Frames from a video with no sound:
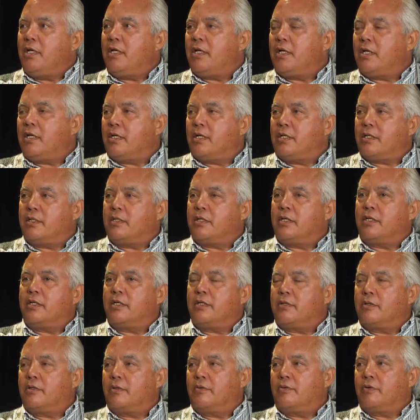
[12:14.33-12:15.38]

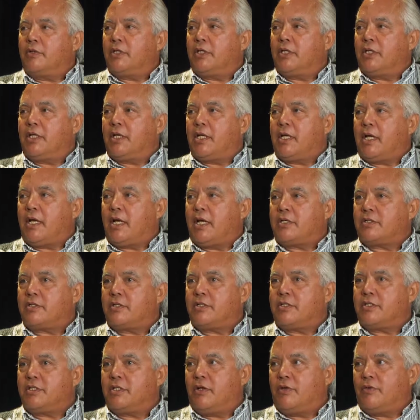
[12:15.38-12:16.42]
and really ask
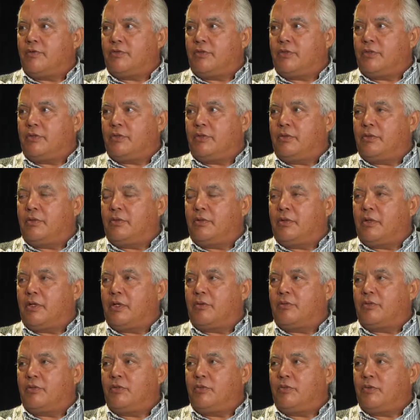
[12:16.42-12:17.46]
ourselves
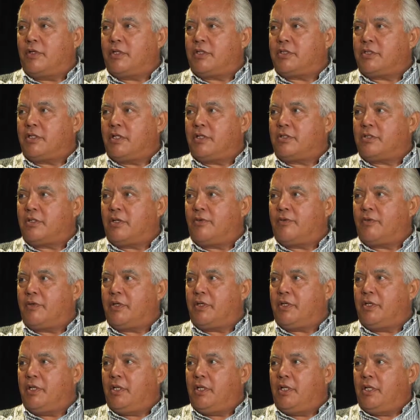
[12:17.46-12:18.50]
to what extent are
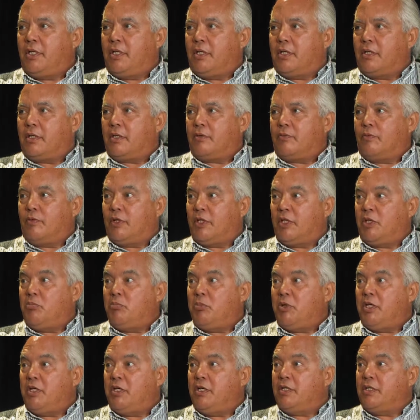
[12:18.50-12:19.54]
we really
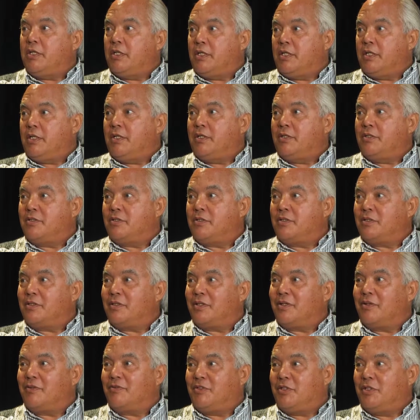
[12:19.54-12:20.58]
meeting the needs
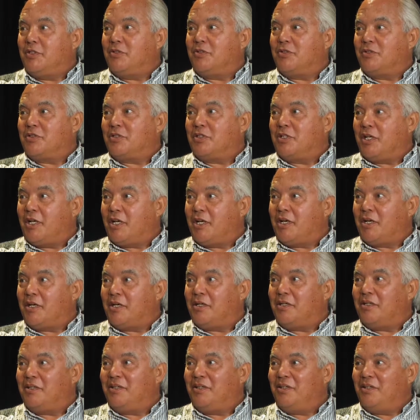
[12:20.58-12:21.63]
of teachers
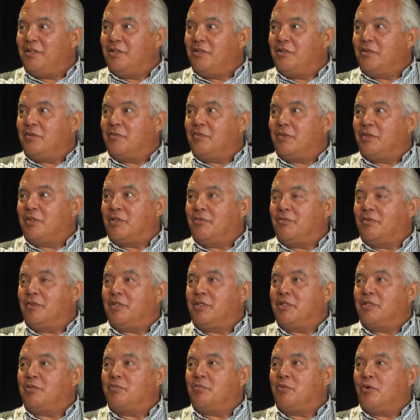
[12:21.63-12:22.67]
today with
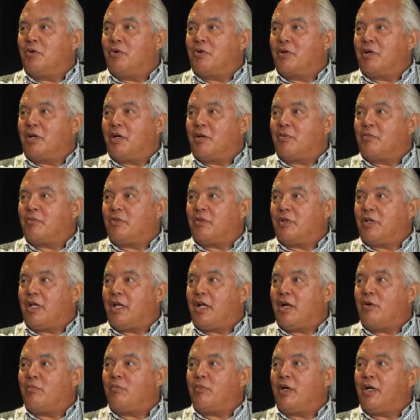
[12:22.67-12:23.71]
these programs and
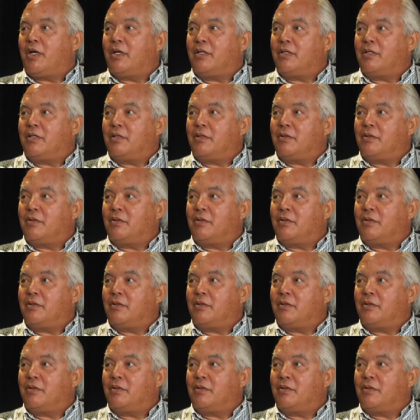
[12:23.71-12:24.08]
how might